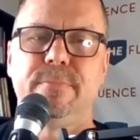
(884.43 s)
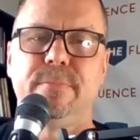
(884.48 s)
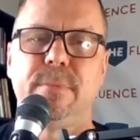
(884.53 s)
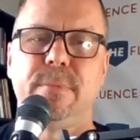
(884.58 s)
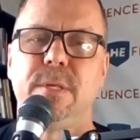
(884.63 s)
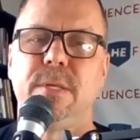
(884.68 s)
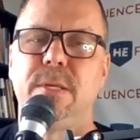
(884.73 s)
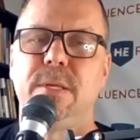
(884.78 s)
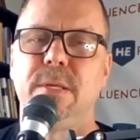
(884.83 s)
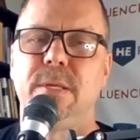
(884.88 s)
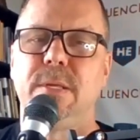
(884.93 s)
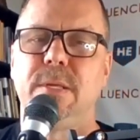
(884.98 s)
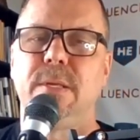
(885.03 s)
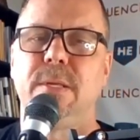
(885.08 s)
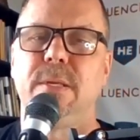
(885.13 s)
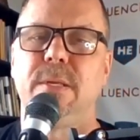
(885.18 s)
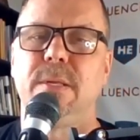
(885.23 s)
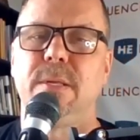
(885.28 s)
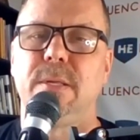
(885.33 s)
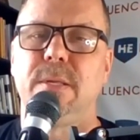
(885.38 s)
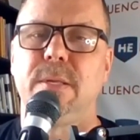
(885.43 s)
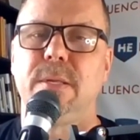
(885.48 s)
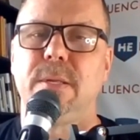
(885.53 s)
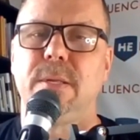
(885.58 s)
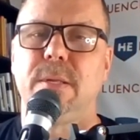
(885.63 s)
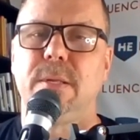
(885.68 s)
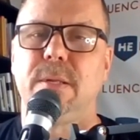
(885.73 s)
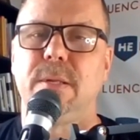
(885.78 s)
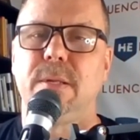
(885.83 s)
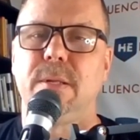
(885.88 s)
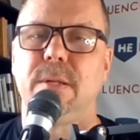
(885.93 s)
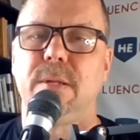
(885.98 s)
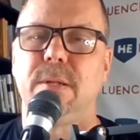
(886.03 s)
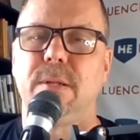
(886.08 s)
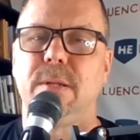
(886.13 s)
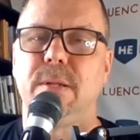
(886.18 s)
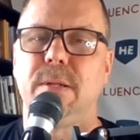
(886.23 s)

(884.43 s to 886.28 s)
Nothing is said.